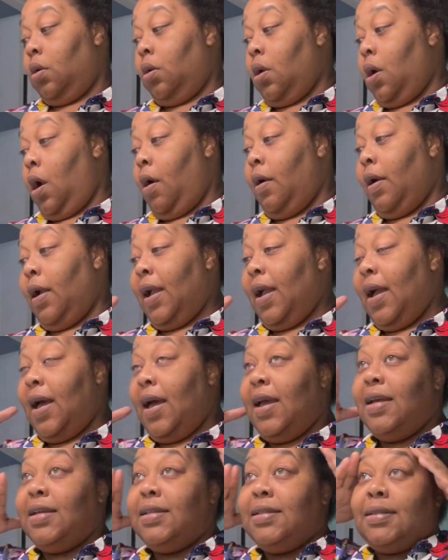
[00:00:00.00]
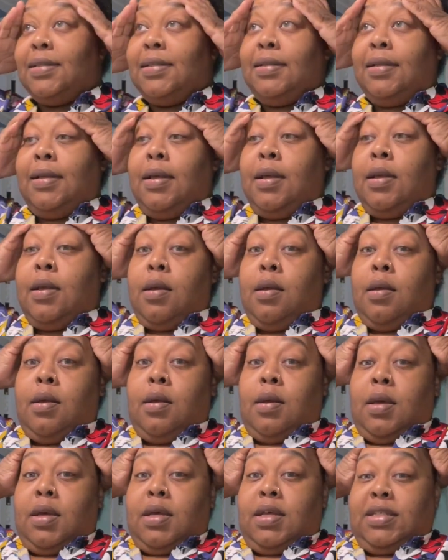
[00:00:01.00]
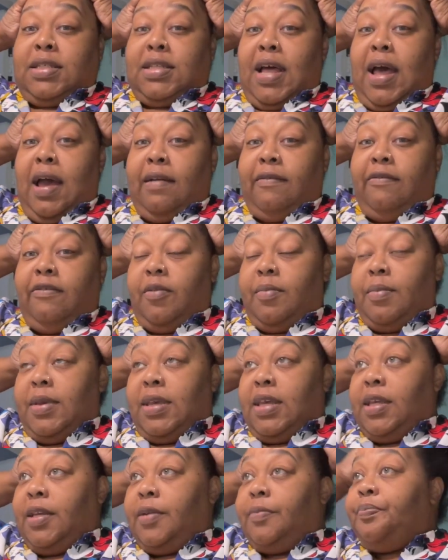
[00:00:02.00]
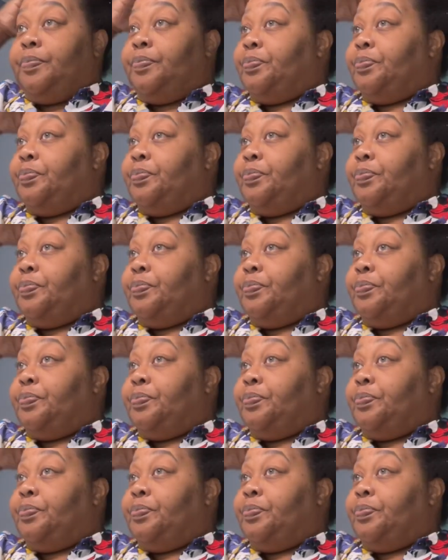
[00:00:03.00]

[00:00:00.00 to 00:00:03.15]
All right, guys. It's time for me